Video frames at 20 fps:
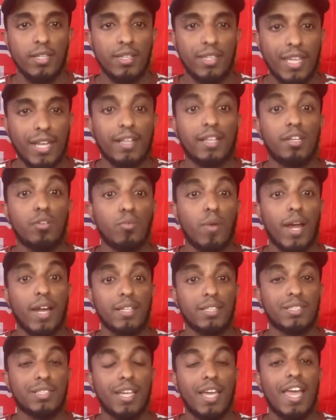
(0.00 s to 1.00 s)
Declan
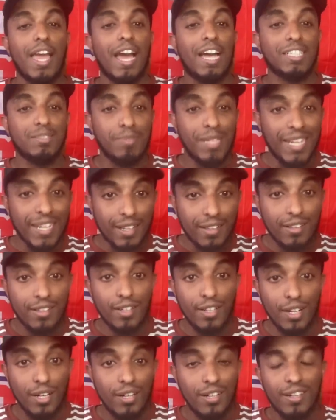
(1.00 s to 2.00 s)
Rice has made it
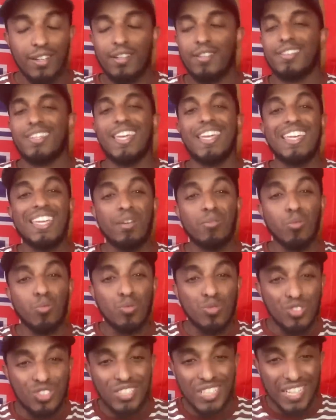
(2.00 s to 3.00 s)
clear that he will
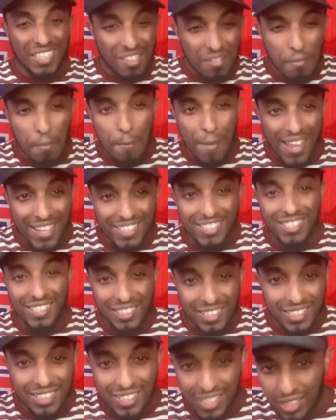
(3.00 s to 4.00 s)
reject
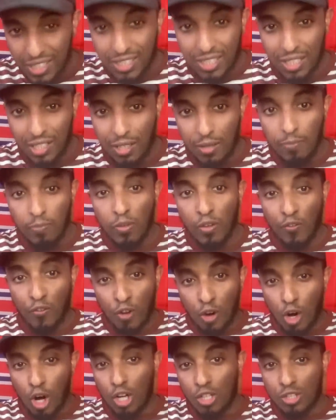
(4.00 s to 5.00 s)
Manchester City
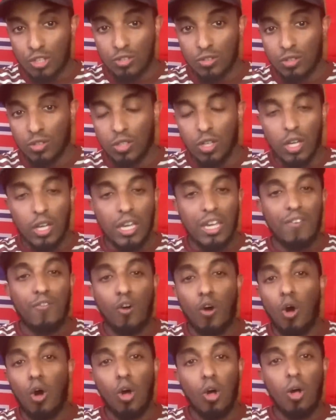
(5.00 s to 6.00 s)
for Arsenal if
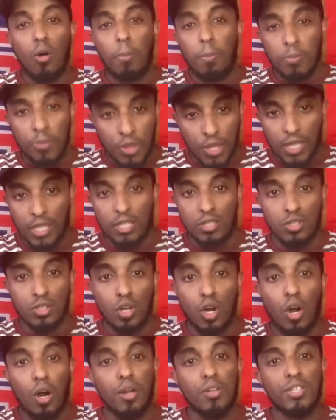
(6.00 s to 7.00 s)
all things
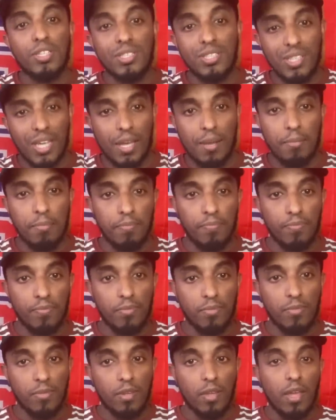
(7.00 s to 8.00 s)
are the same.
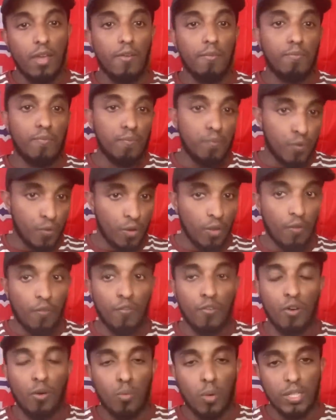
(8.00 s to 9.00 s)
For,
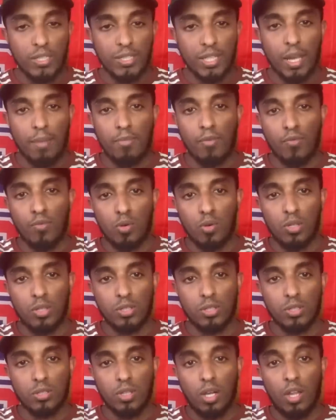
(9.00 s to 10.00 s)
for West Ham, of
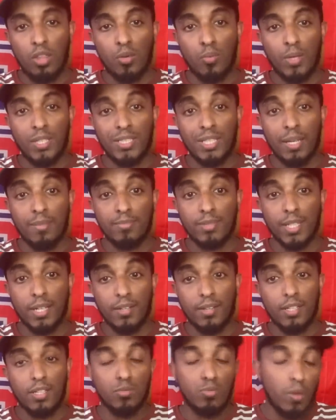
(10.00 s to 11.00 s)
course, on the West Ham side of
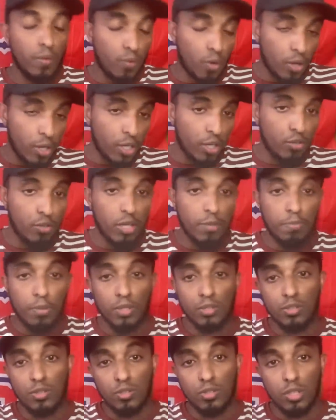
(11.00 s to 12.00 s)
things. We've already agreed
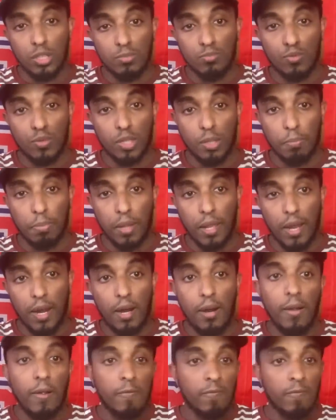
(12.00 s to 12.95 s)
personal terms with the player.